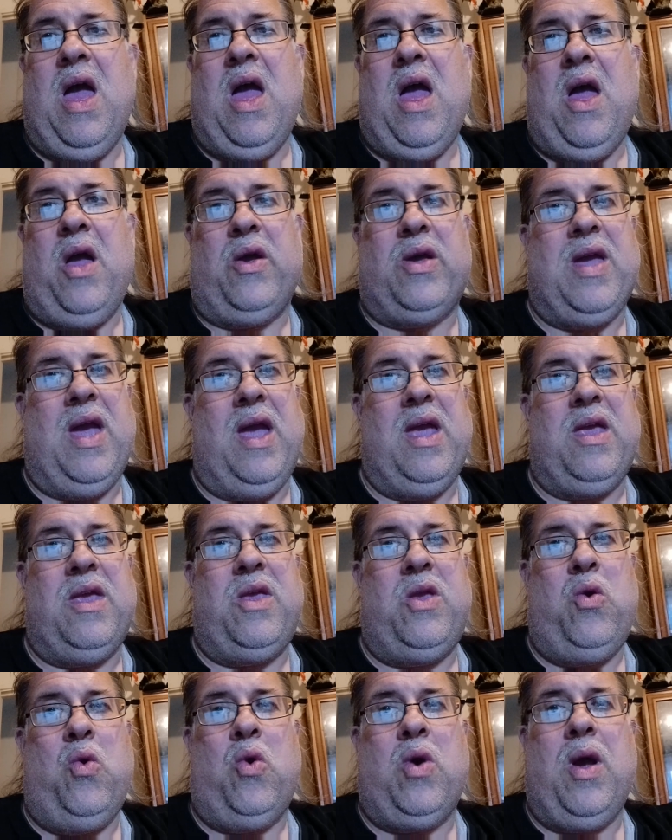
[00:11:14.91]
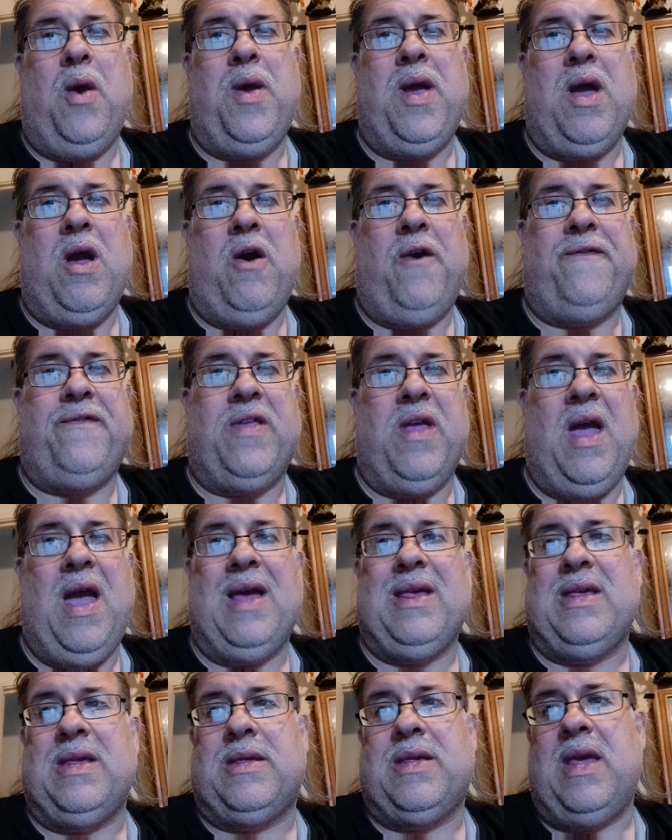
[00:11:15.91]
Okay, you're going after,
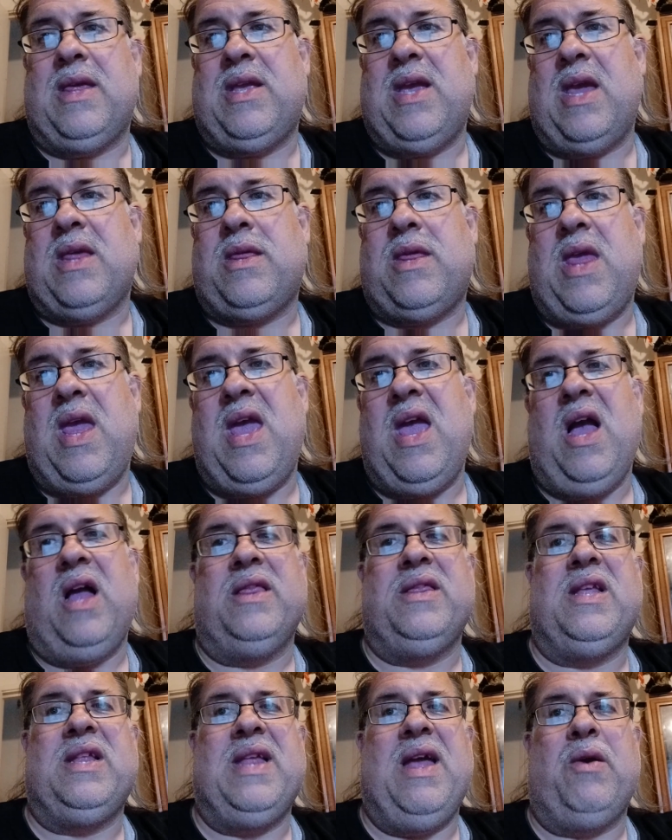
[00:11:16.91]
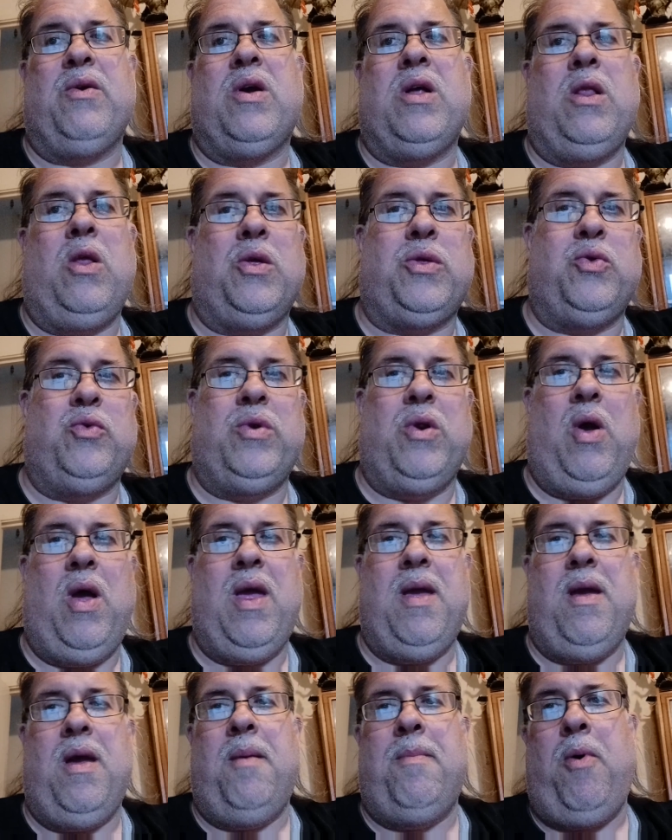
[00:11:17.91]
as it says, yes, here, hunting down Colossal
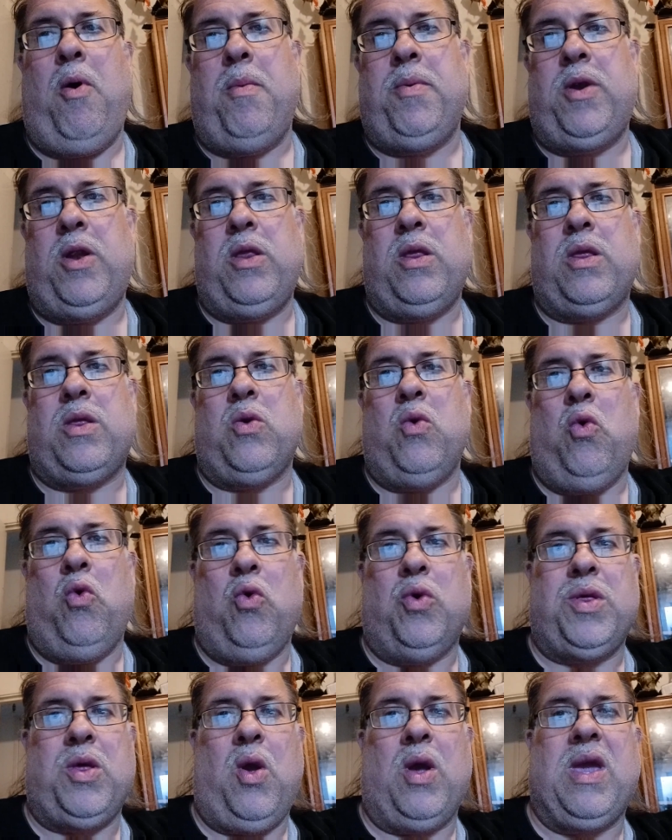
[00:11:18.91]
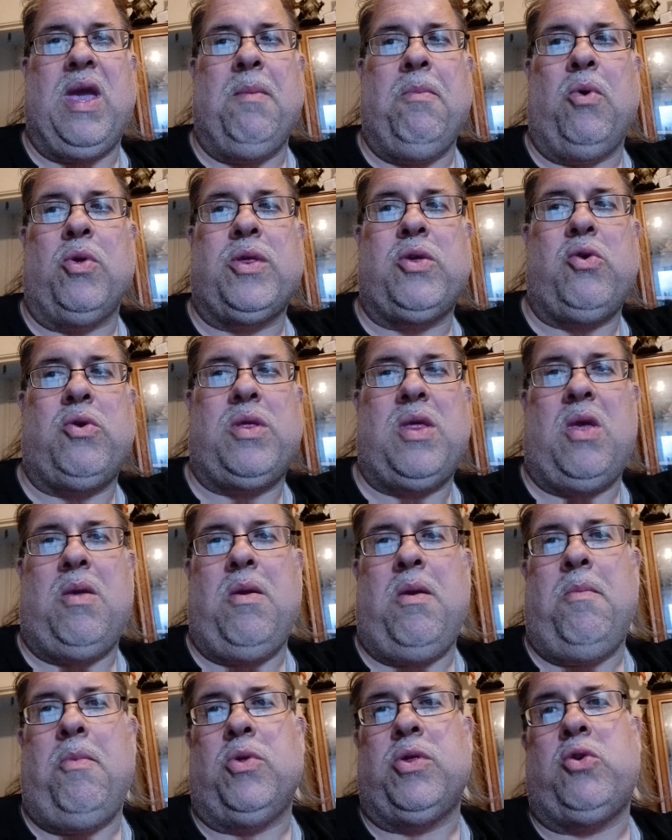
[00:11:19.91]
Knight Abominants or Psychic
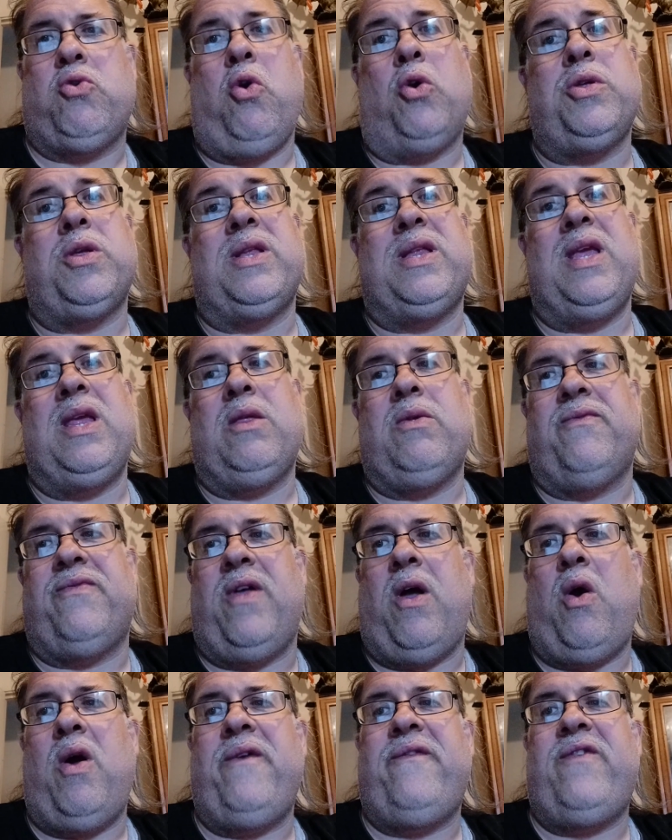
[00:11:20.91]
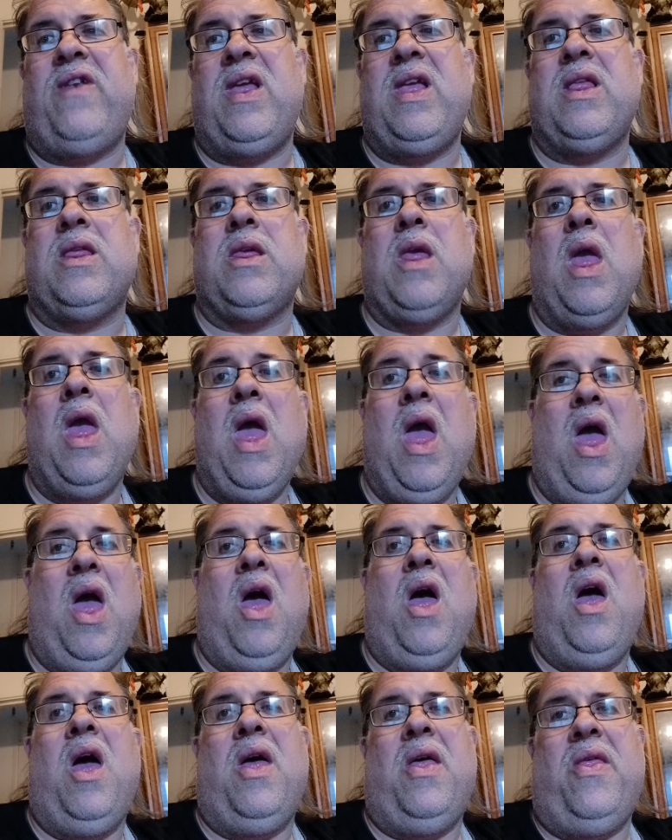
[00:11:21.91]
Monstrosities of the High Fleets.
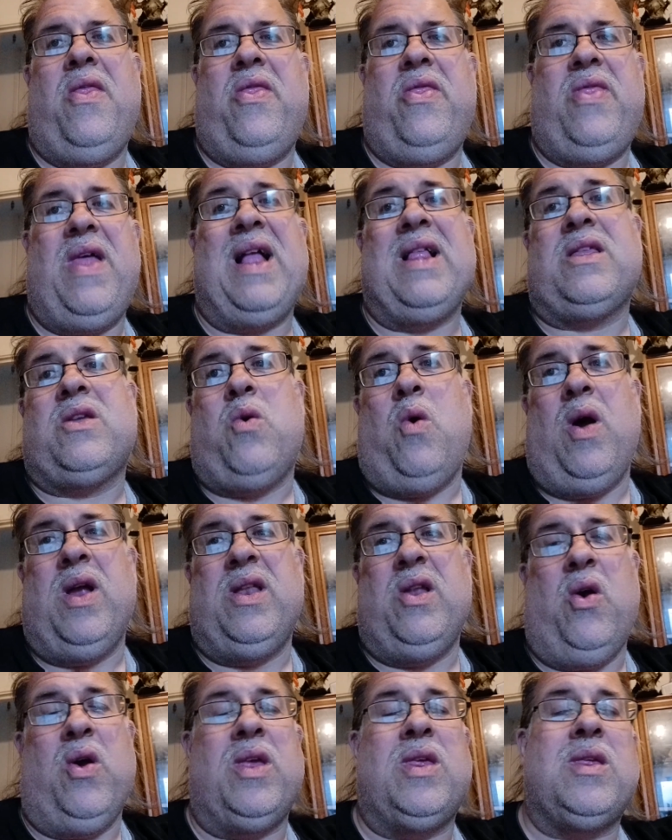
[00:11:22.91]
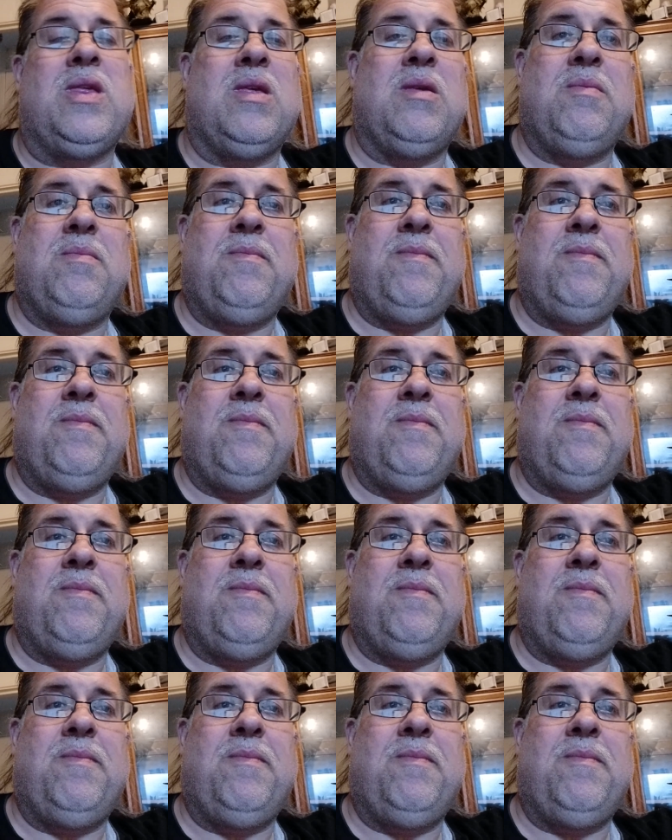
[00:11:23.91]
That's quite nice.